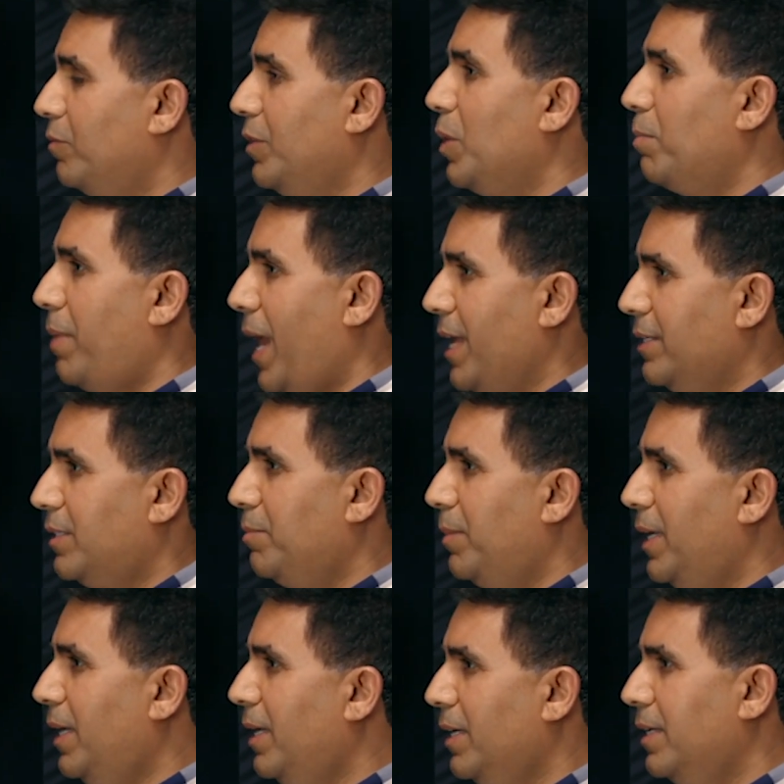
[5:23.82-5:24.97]
you know pass the
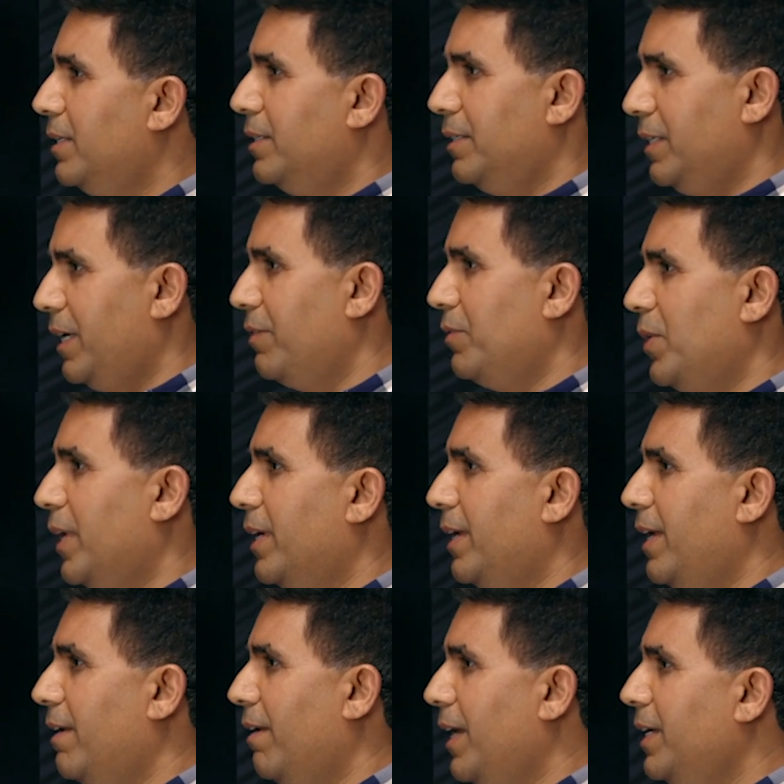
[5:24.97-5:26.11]
build, give you a
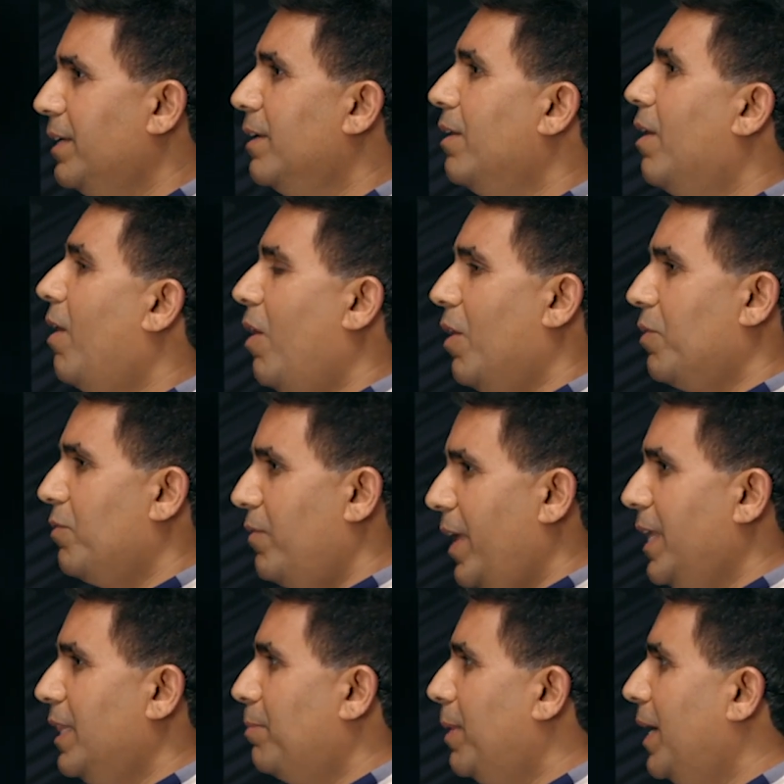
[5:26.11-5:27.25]
green light, or
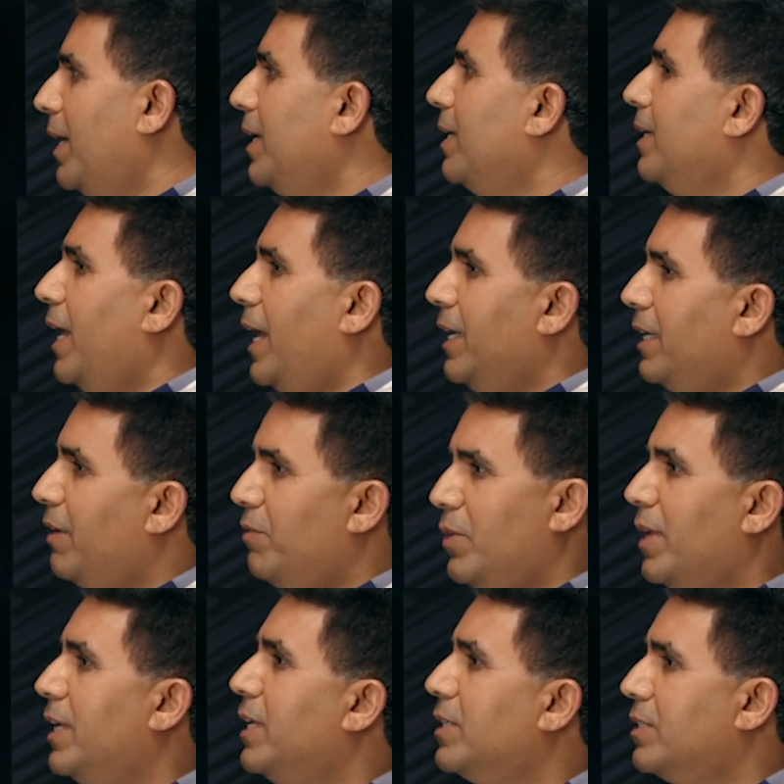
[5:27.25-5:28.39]
fail the build and give
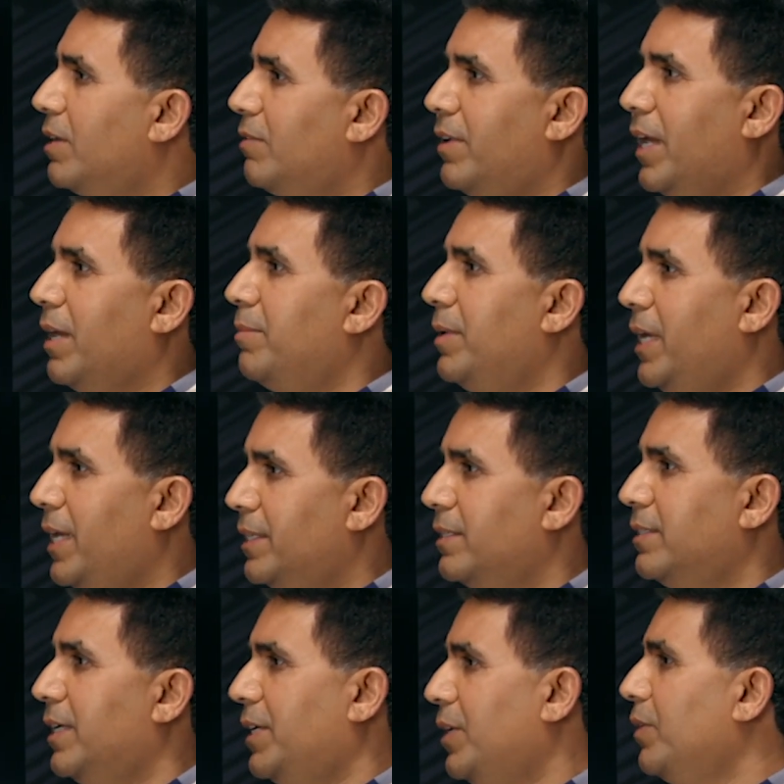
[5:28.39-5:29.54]
you a list of
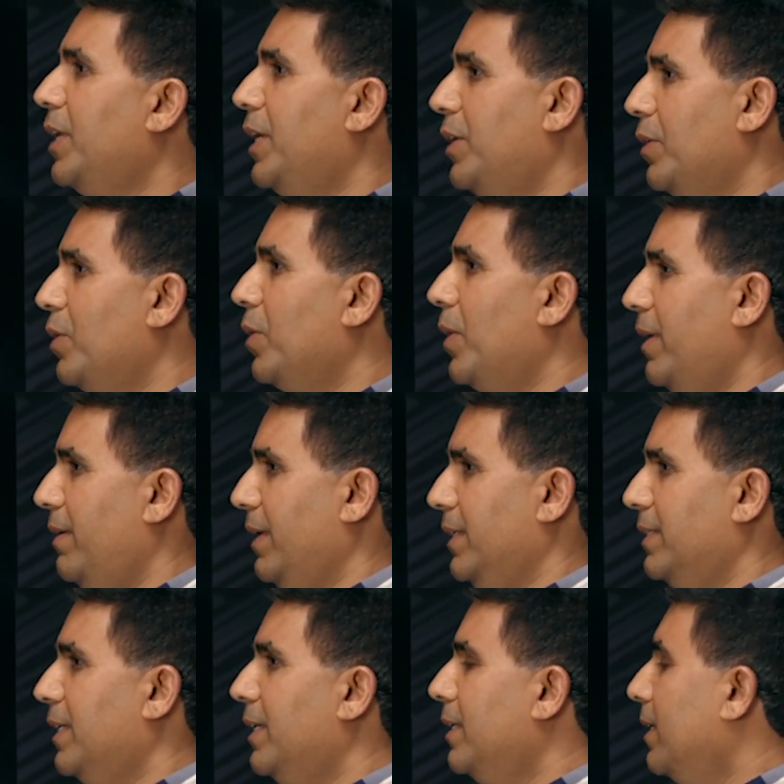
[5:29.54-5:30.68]
recommendations that you need to go
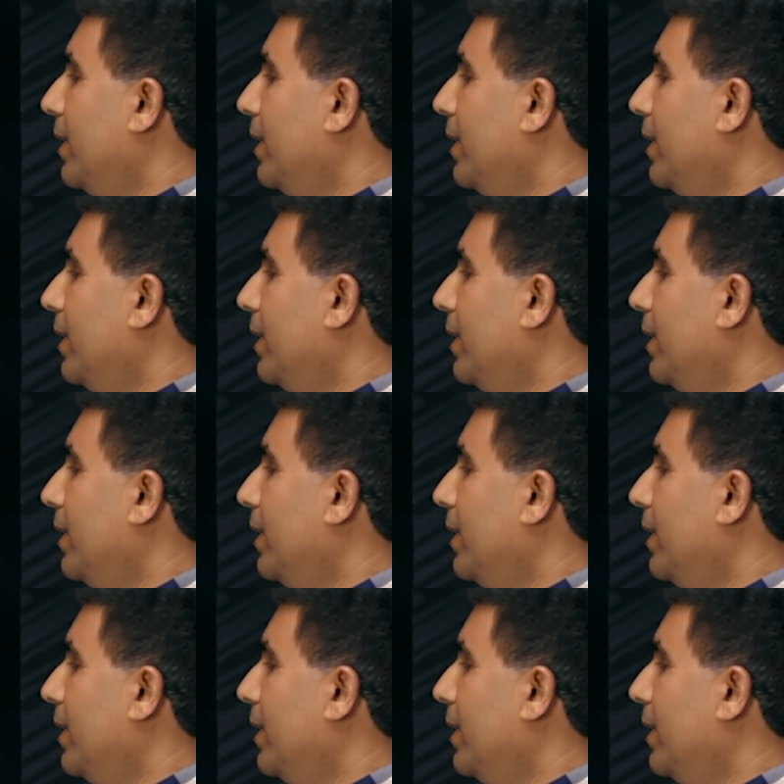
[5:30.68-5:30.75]
address.